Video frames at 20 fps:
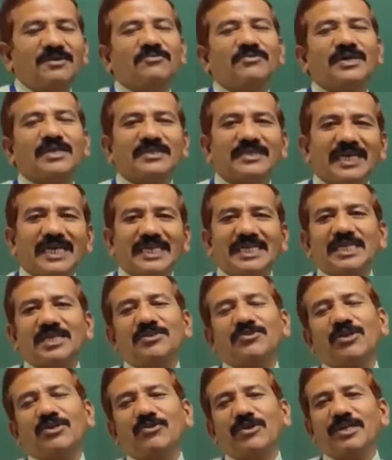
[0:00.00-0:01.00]
For that
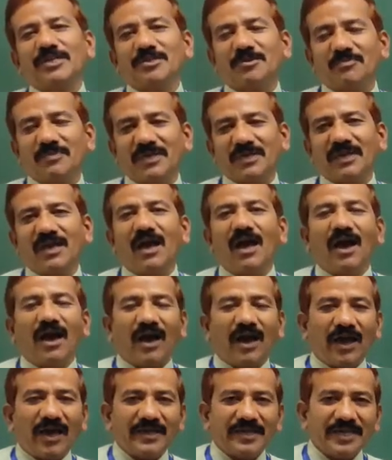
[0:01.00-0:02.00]
you are going to be
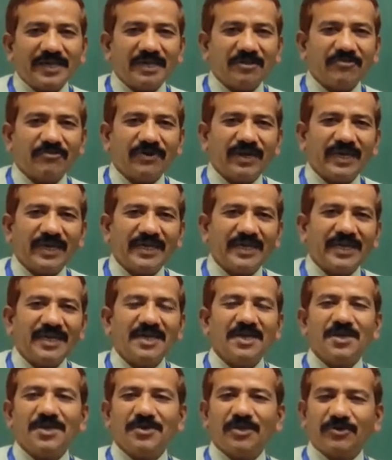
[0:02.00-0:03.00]
identified,
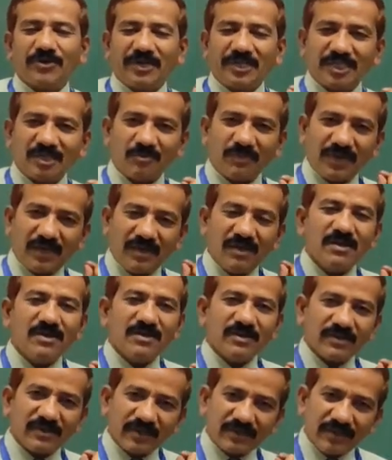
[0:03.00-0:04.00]
you are going to be
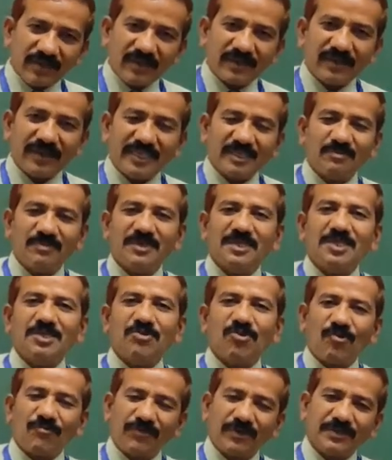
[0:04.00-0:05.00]
recognized by the
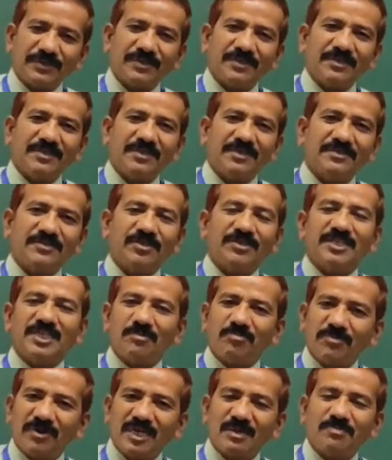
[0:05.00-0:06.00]
officers or the
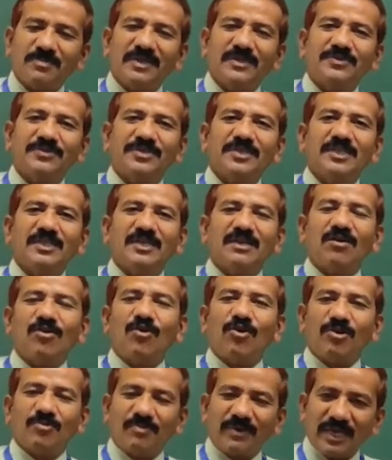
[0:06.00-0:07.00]
departments
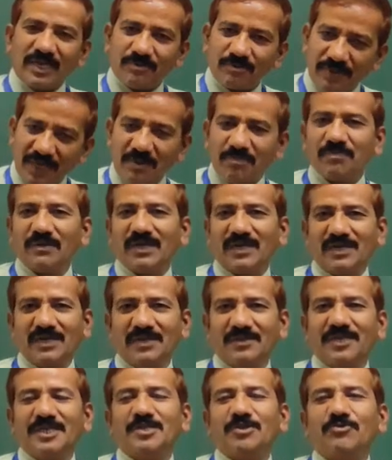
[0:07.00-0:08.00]
or by people
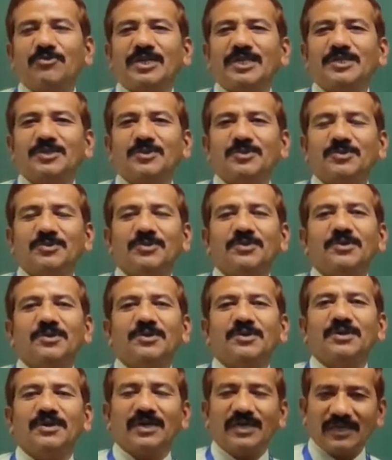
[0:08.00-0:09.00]
that you are going to
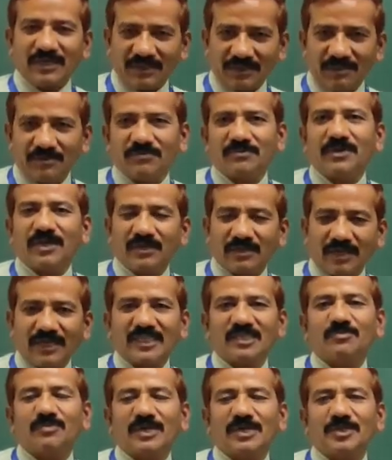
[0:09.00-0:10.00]

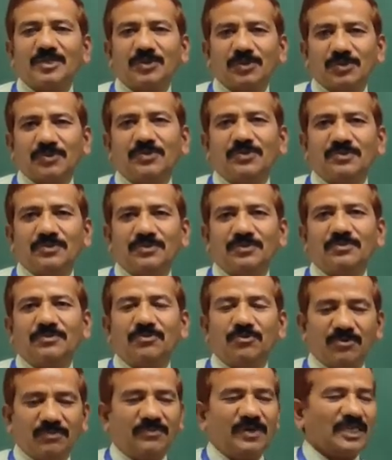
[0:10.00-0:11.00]
correspond to
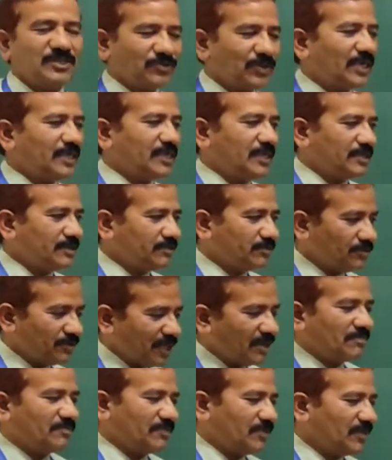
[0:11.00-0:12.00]
whom actually to
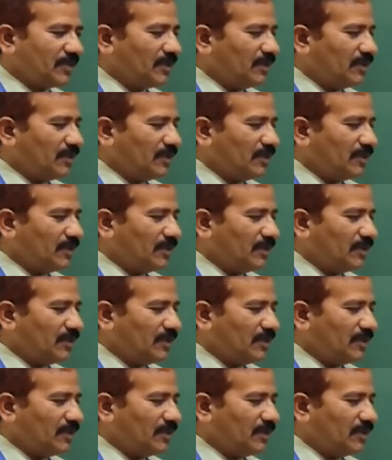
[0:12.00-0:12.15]
them,